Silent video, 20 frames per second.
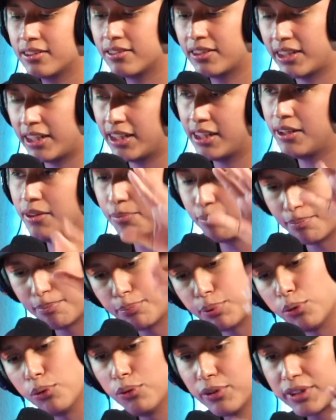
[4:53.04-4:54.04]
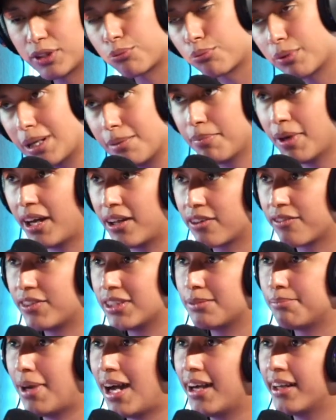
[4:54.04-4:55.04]
he pulled the rib out of
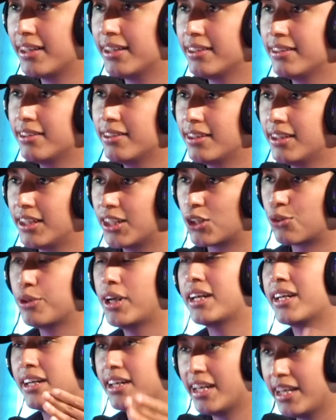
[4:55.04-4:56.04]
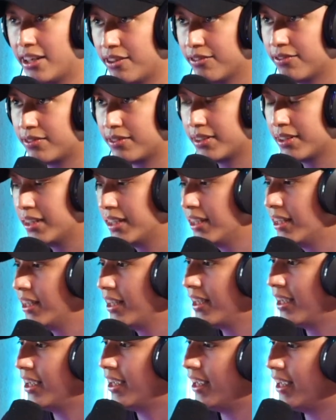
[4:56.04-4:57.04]
his body and created Eve.
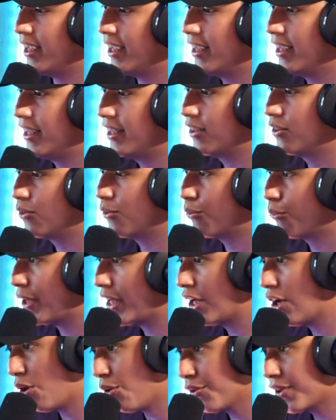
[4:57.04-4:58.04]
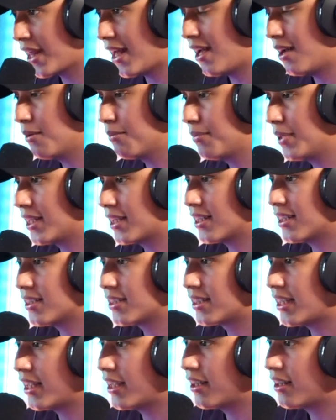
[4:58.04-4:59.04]
Okay. And we know that
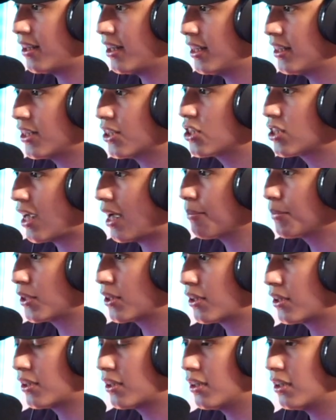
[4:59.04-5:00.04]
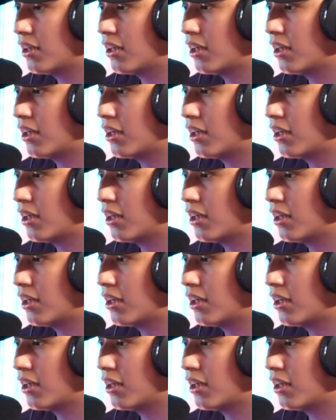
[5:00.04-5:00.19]
because they're in the chapter